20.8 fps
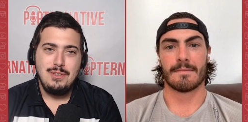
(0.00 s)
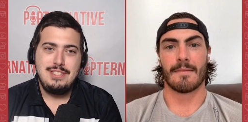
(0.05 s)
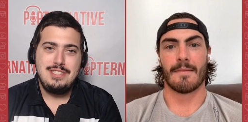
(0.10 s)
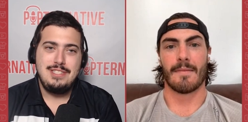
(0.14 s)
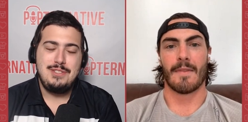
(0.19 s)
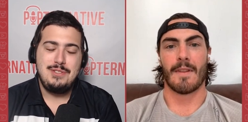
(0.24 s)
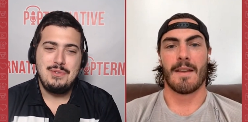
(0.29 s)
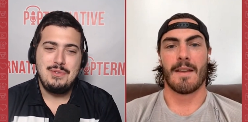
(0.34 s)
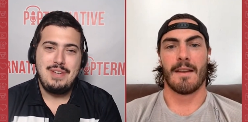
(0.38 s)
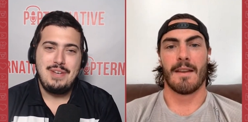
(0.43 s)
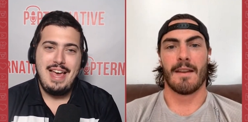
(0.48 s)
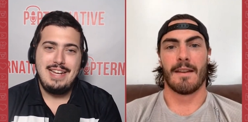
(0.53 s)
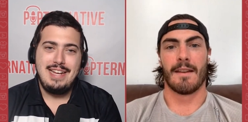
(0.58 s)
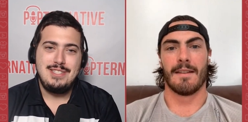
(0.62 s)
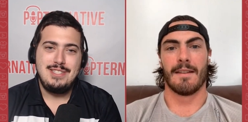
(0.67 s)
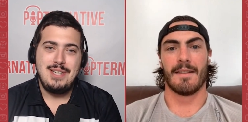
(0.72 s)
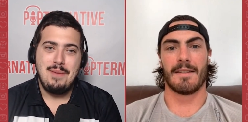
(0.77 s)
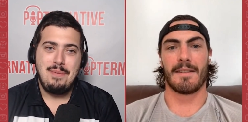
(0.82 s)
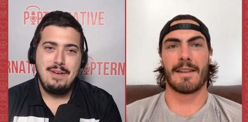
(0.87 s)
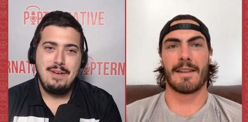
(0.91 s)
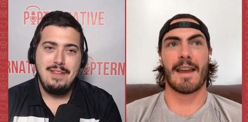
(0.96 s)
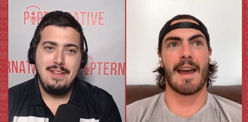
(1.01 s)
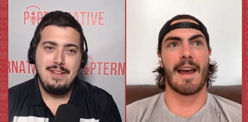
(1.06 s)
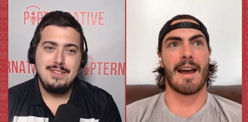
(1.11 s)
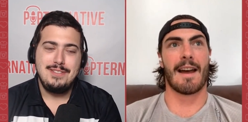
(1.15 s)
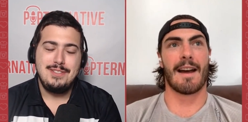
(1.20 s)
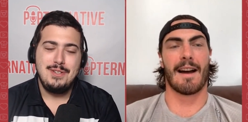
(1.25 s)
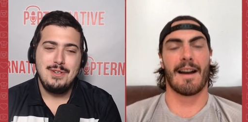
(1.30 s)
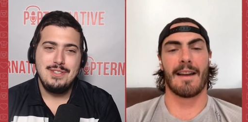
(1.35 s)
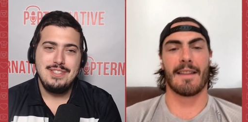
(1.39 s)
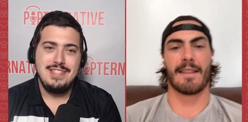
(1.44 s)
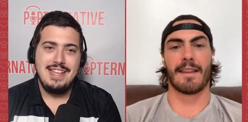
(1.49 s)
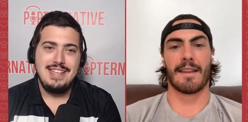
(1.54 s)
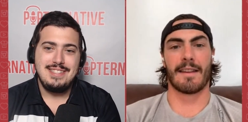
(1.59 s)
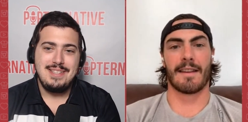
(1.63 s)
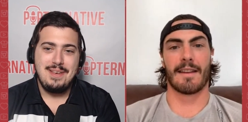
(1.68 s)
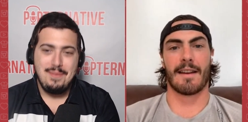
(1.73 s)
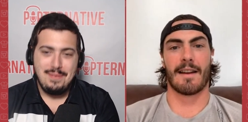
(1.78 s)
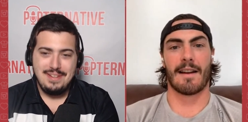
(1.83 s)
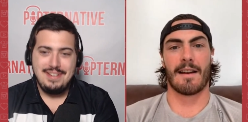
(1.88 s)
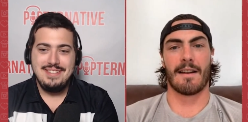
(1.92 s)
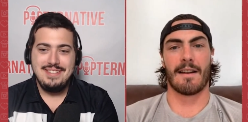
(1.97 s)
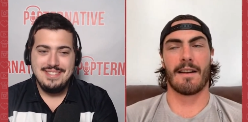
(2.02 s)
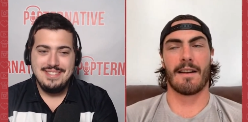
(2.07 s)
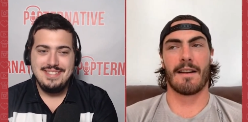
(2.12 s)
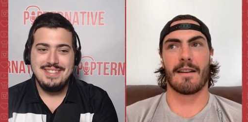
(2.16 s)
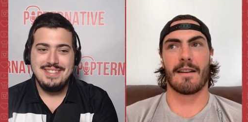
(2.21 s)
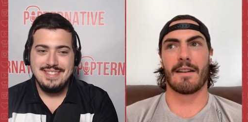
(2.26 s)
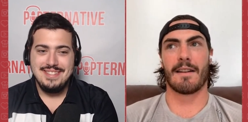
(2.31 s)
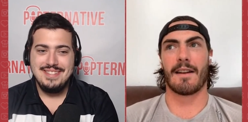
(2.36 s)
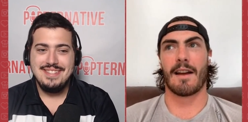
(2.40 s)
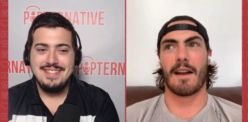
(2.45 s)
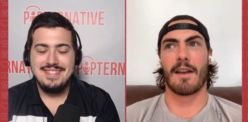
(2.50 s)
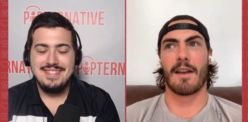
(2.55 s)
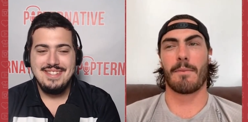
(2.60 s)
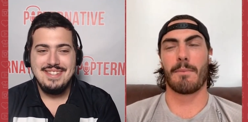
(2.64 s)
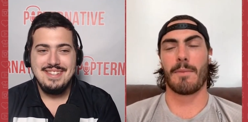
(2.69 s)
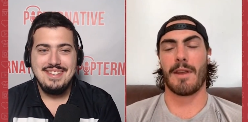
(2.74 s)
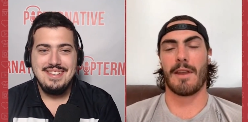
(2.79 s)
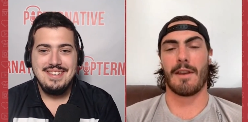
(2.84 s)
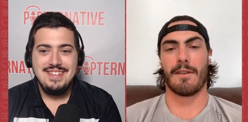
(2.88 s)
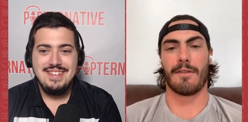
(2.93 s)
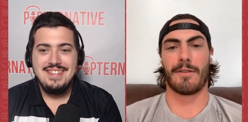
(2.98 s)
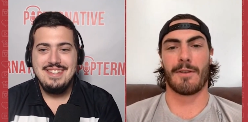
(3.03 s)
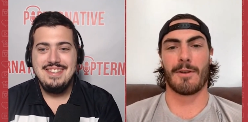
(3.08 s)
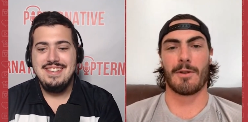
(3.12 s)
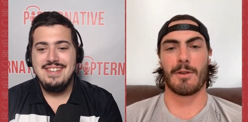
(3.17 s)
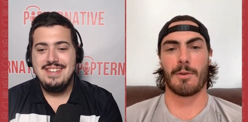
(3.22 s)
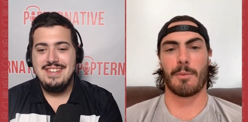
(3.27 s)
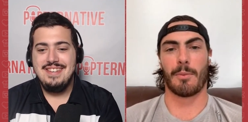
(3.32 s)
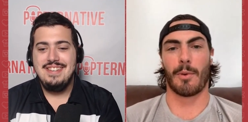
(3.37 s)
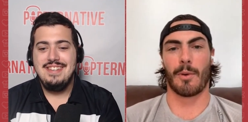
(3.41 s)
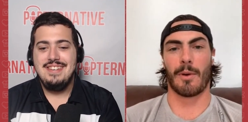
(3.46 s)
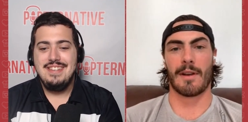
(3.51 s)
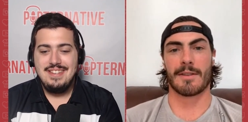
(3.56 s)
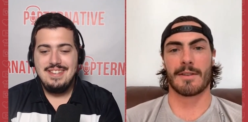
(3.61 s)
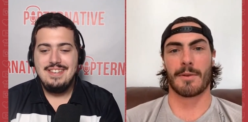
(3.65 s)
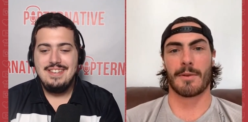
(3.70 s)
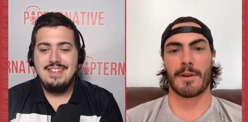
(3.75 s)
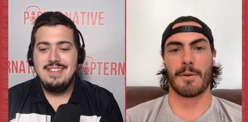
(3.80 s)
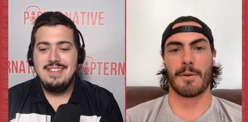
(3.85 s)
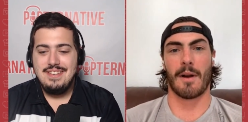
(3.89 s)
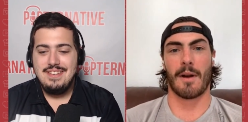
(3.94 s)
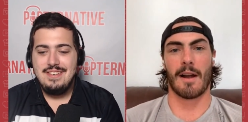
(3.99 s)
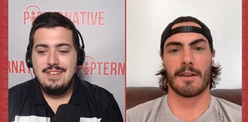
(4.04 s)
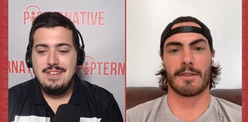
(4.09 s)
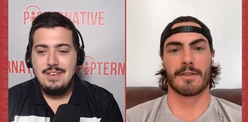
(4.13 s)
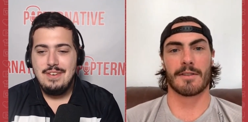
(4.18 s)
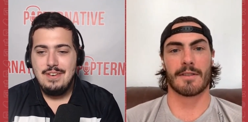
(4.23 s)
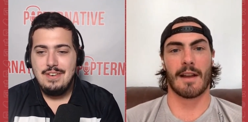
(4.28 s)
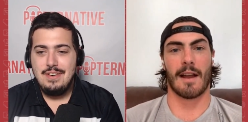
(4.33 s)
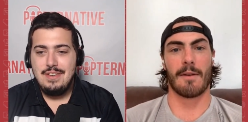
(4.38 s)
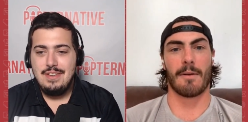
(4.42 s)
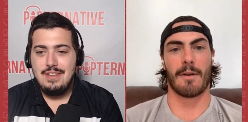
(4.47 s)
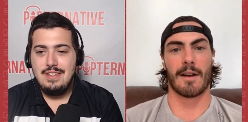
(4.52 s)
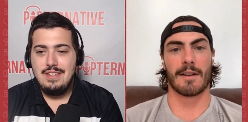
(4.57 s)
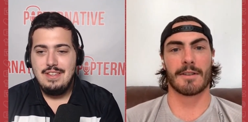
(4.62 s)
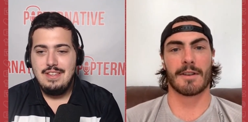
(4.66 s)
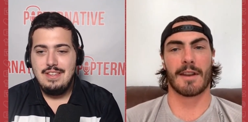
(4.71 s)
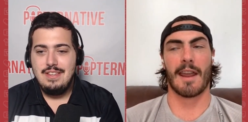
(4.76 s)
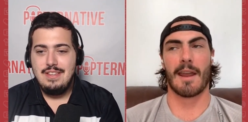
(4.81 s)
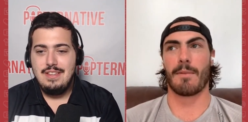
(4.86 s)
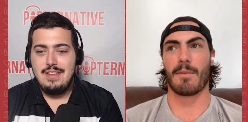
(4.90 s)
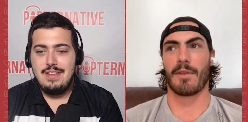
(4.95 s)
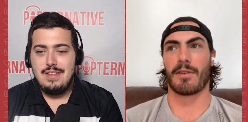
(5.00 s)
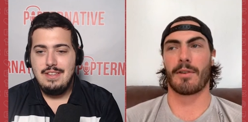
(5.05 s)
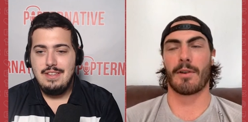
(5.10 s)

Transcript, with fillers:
Speaker 1: Did you catch up
Speaker 2: on a lot yeah, of shows the last think, couple of years? I, me and a few of the boys rewatched. I watched Game of